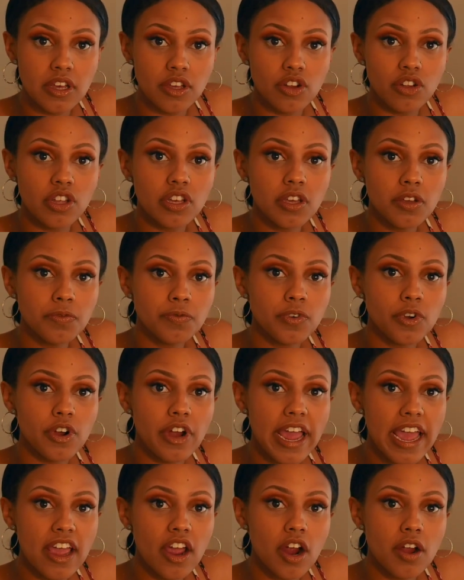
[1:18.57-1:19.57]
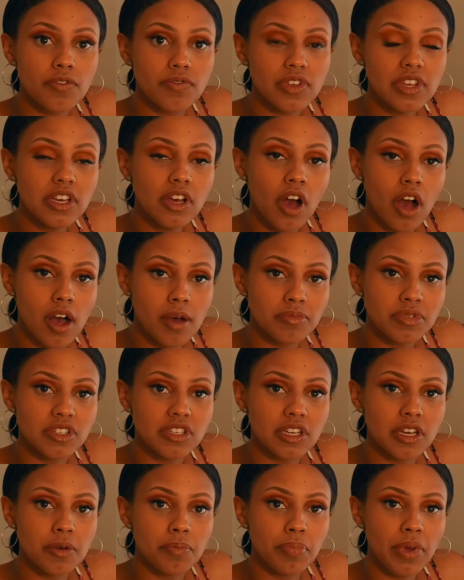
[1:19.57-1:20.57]
you're looking for ARV comps
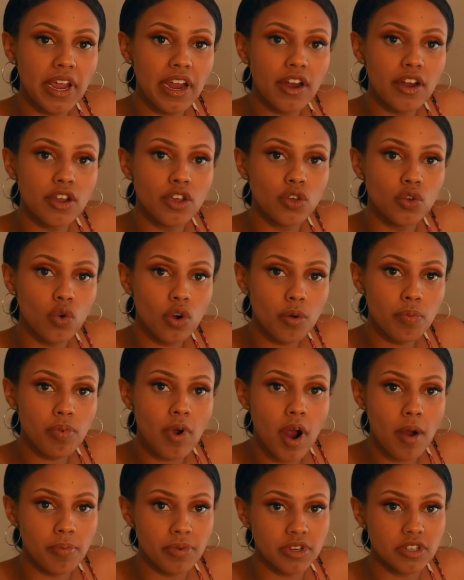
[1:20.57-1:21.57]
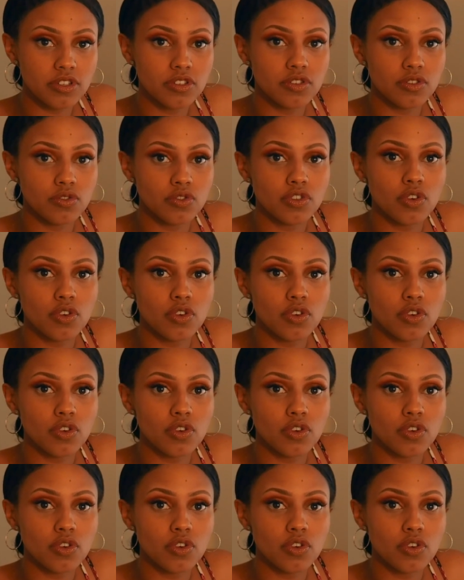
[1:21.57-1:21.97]
to compare your property to.